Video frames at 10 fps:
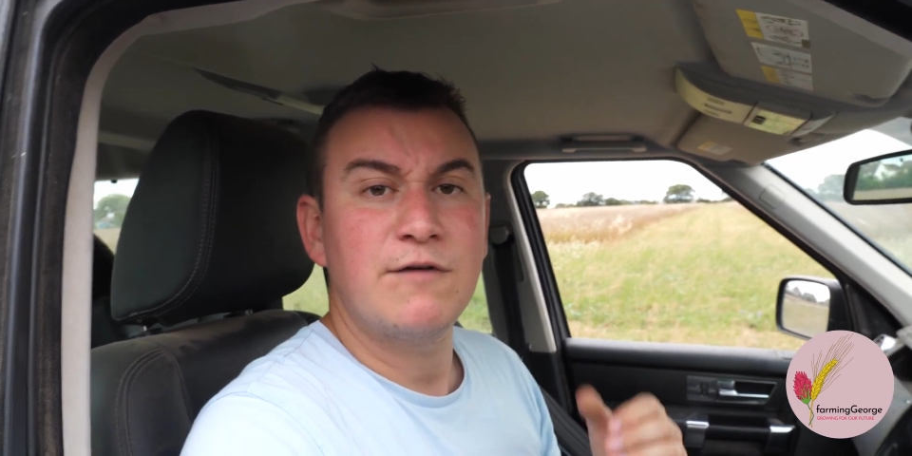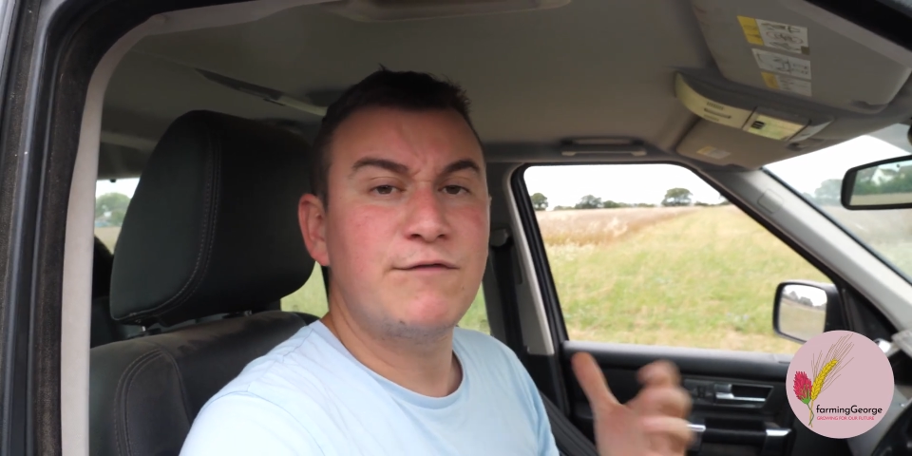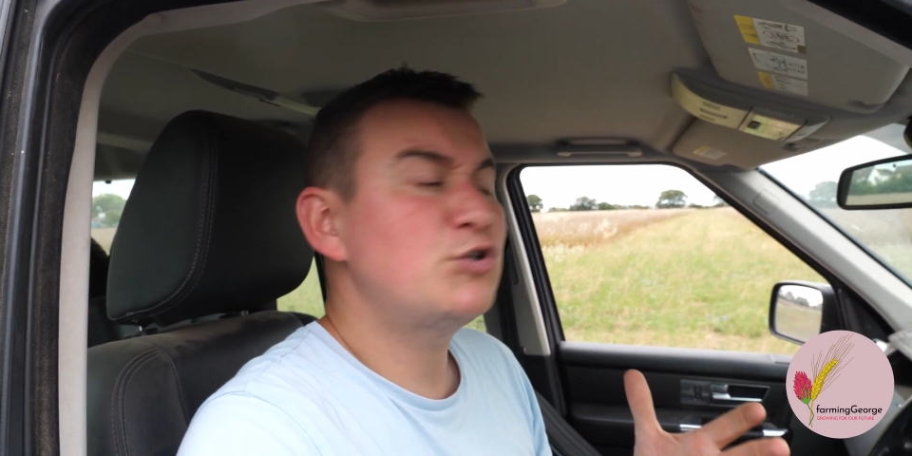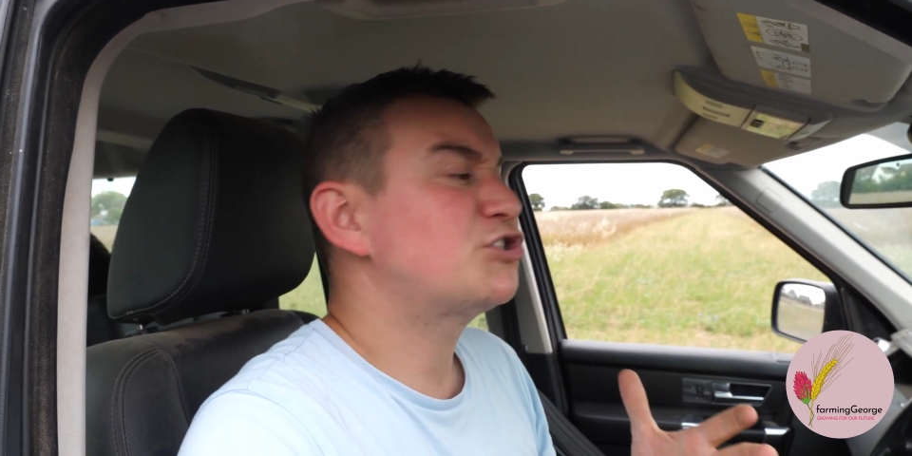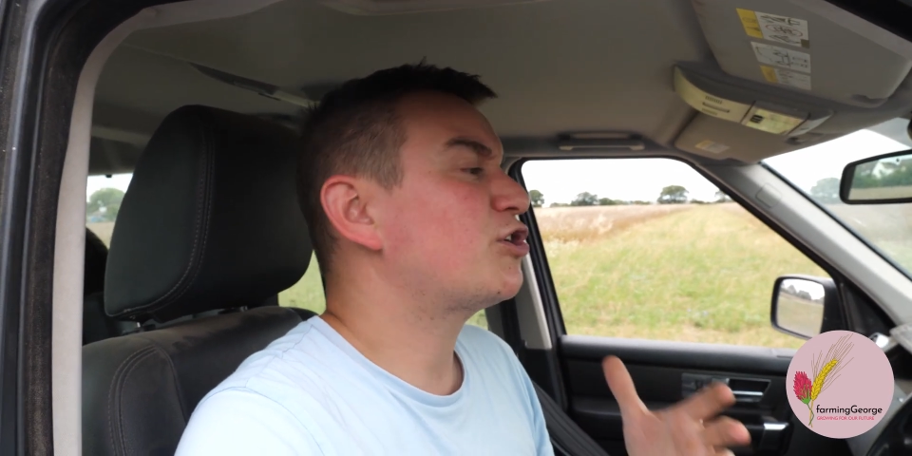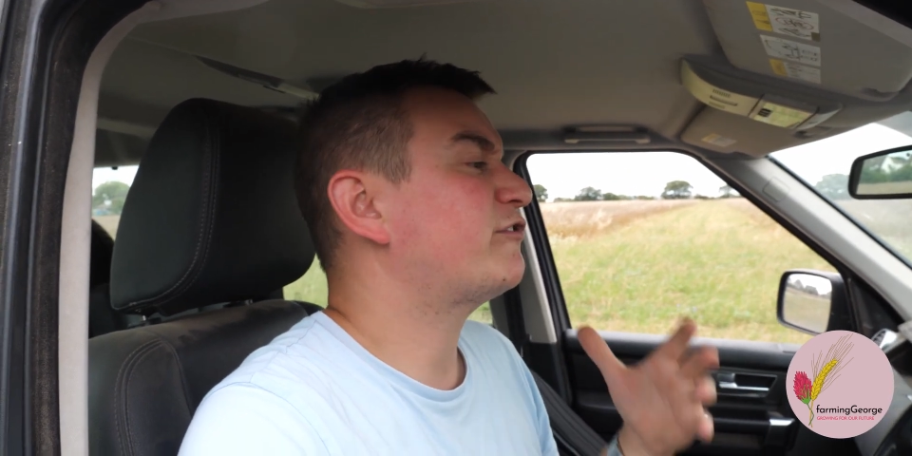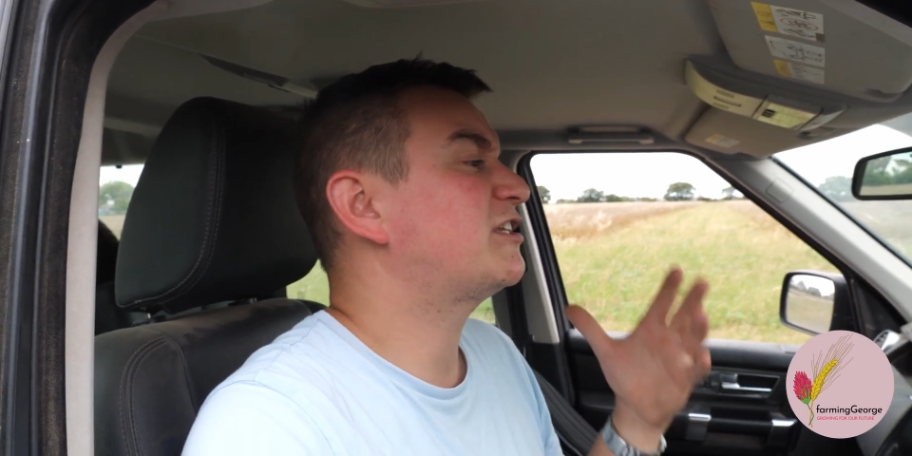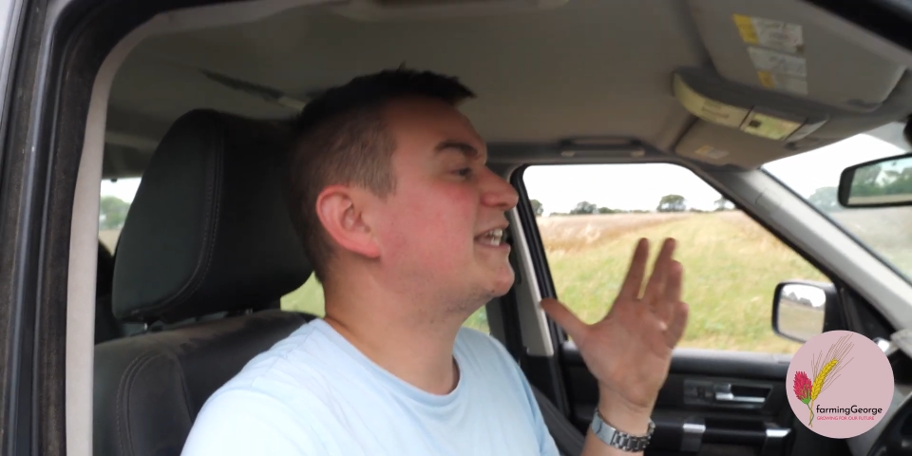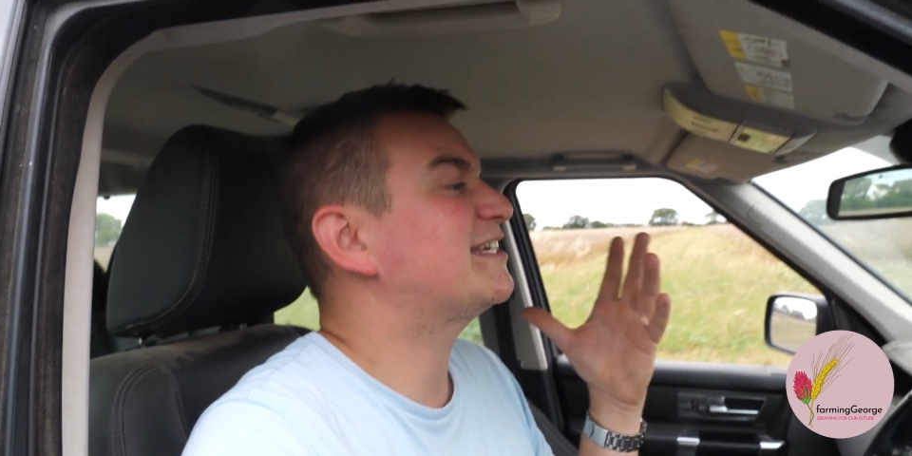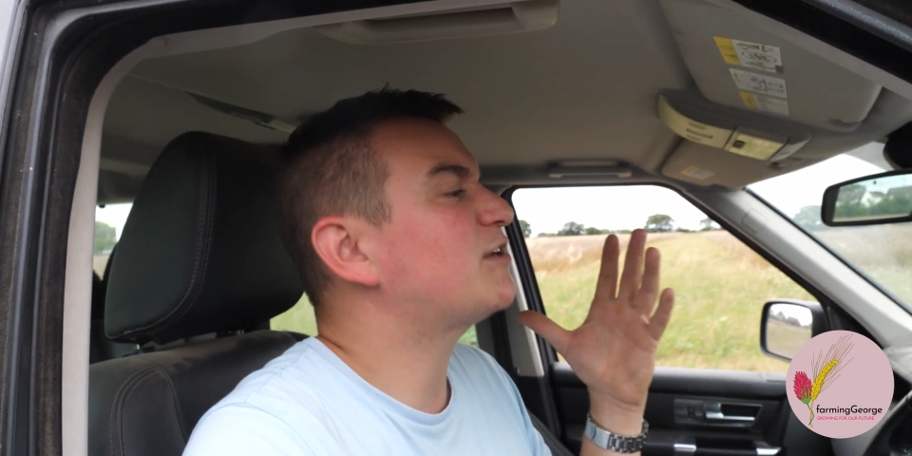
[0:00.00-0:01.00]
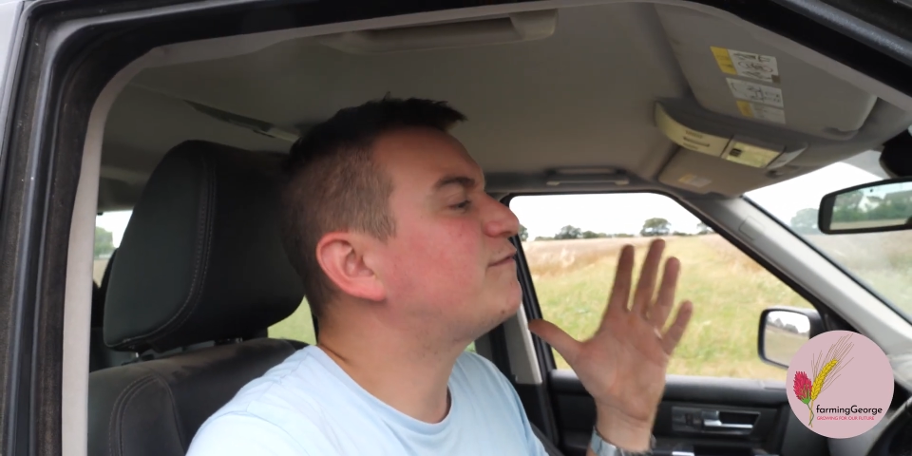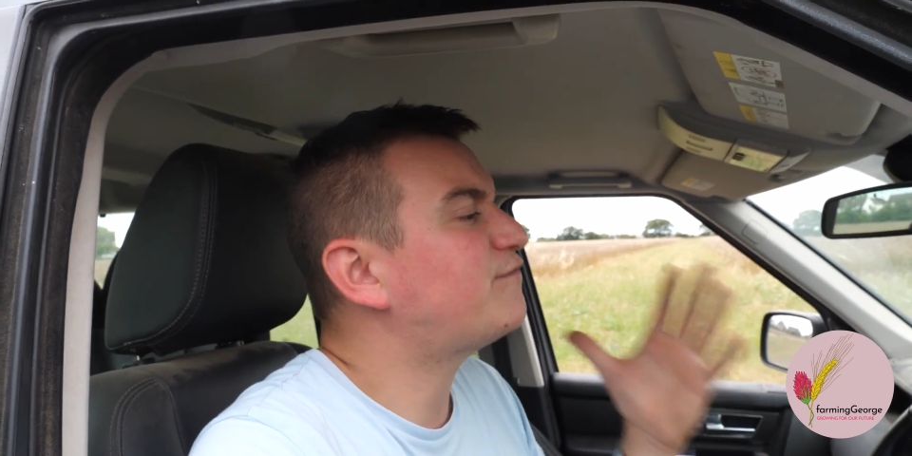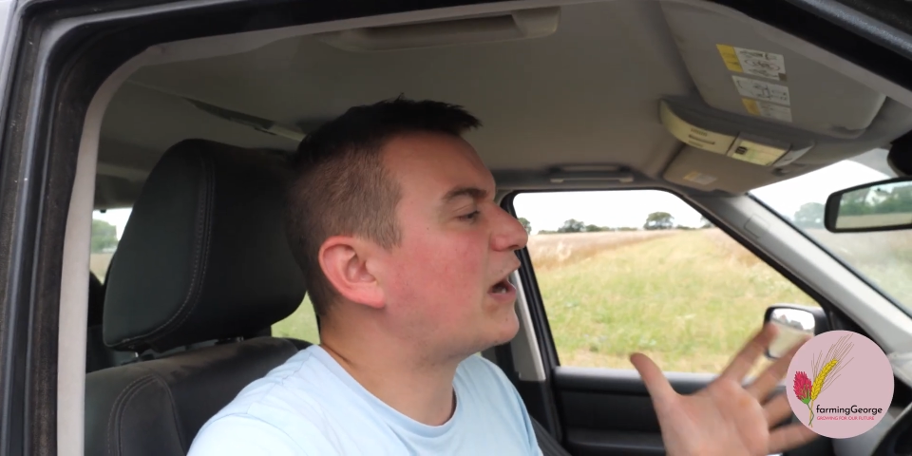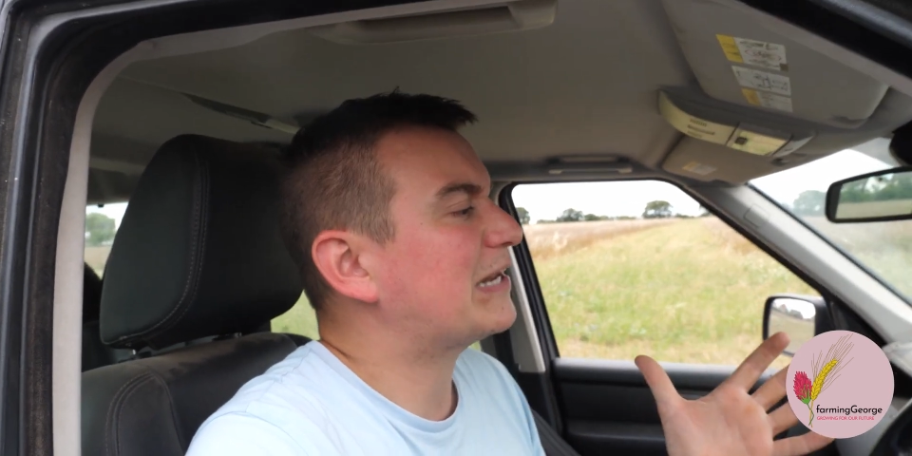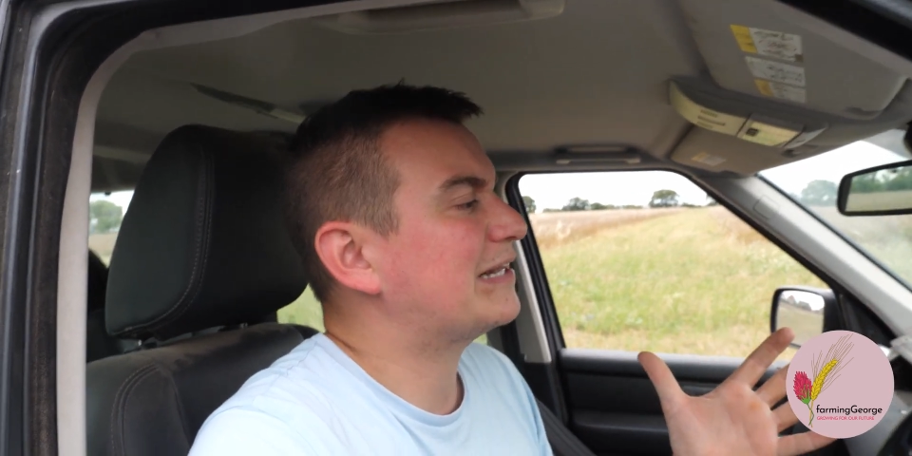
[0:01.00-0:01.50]
Food sovereignty is of
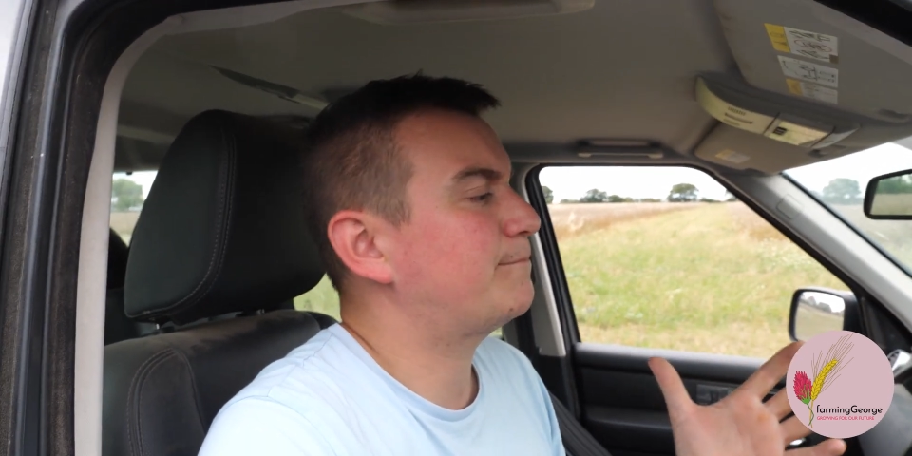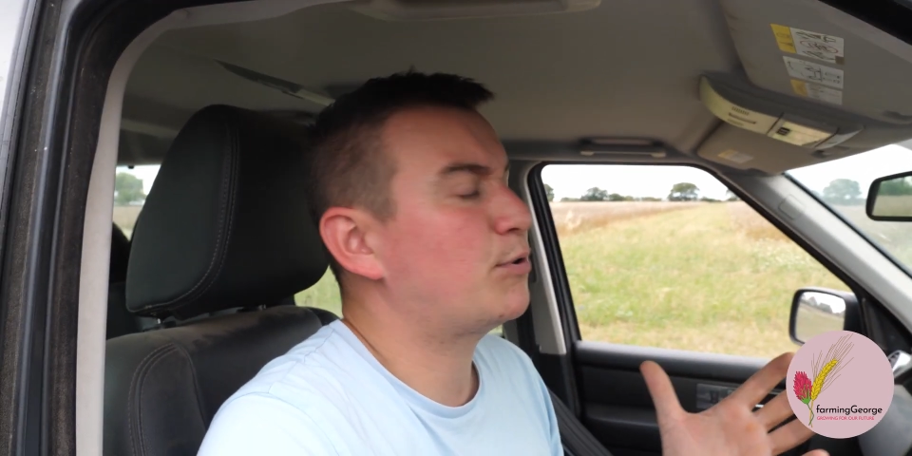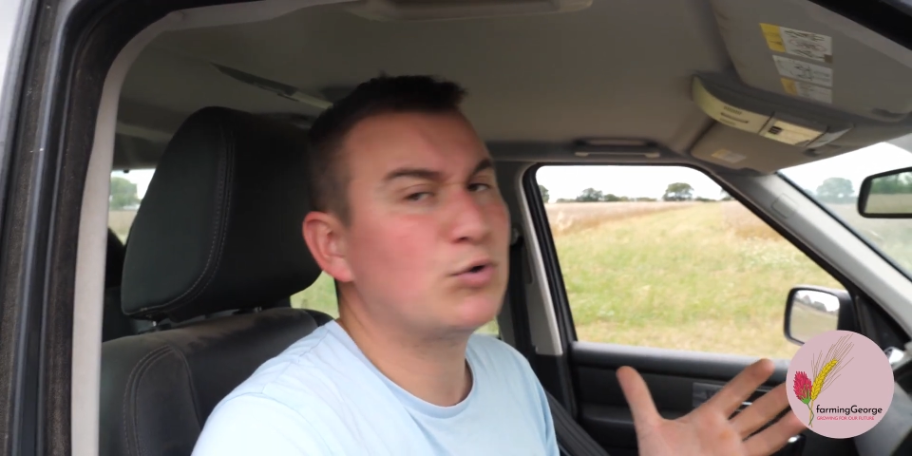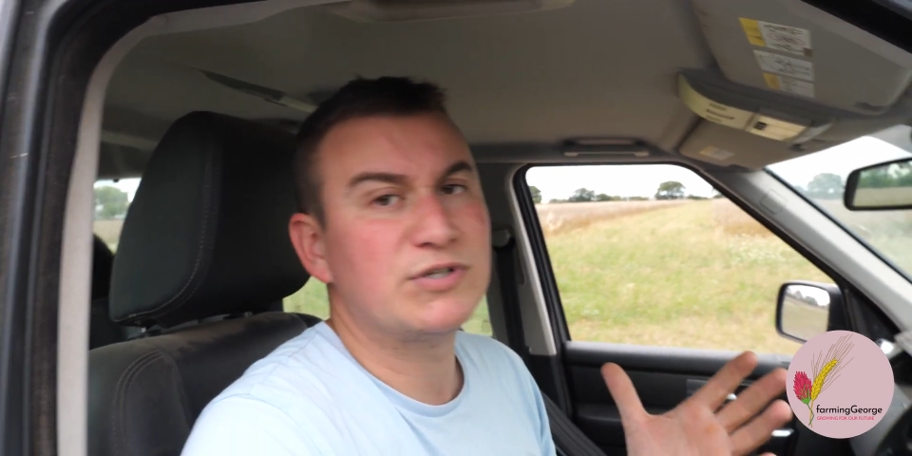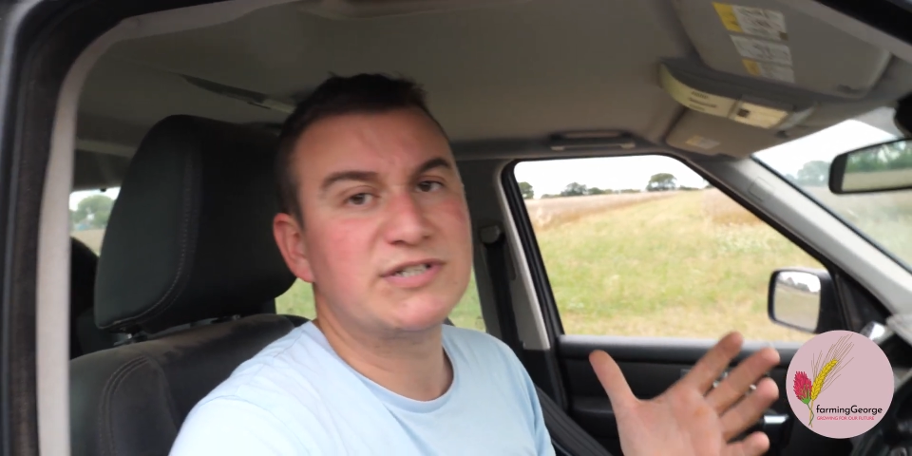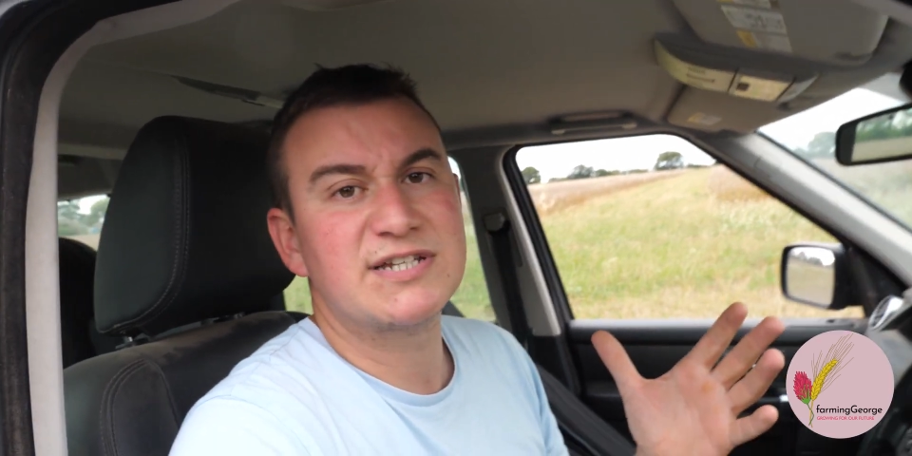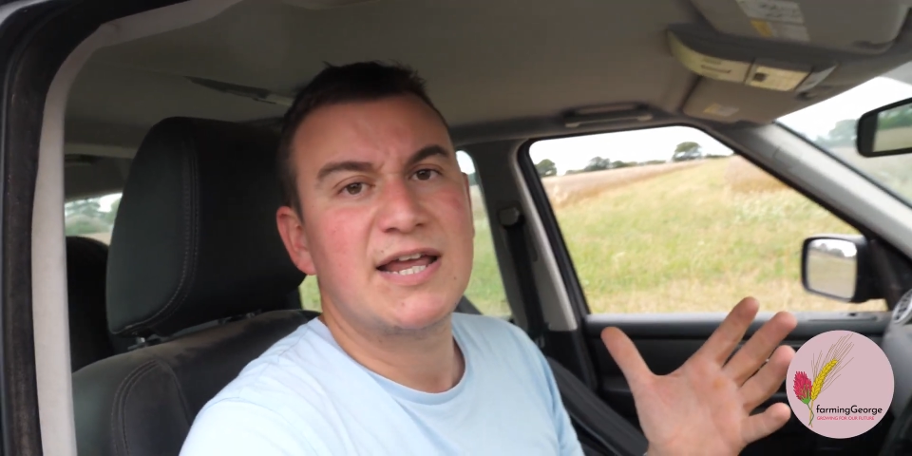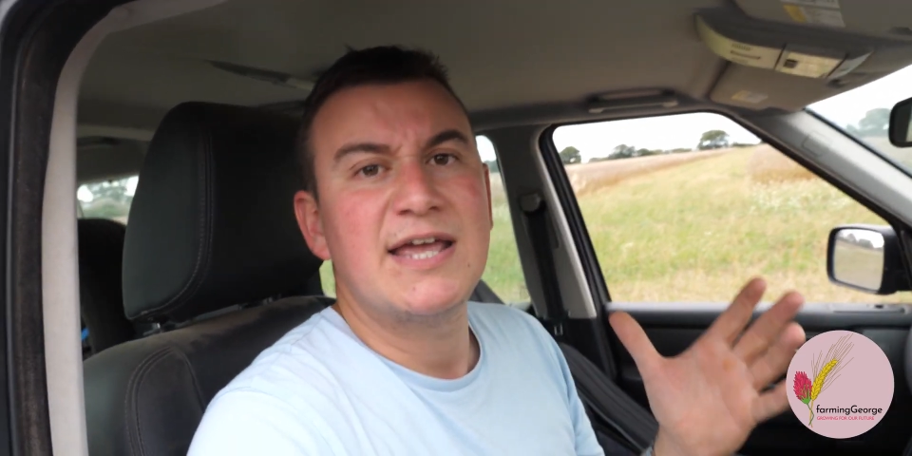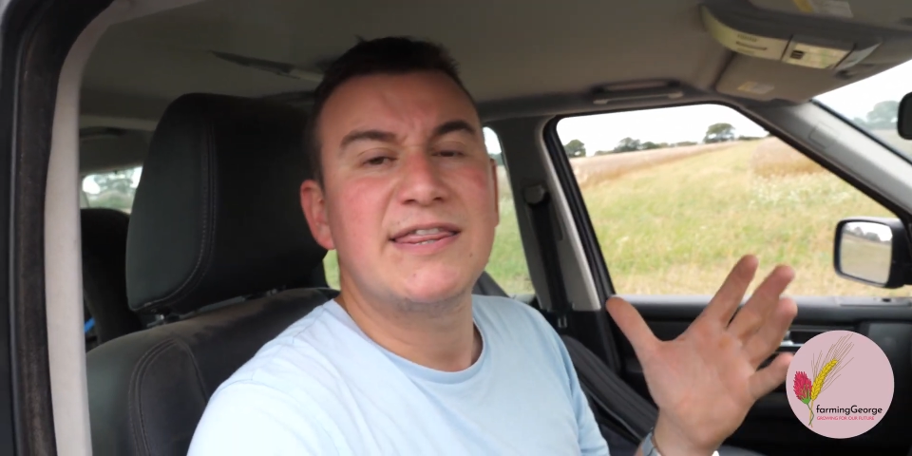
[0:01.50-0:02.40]
vital importance.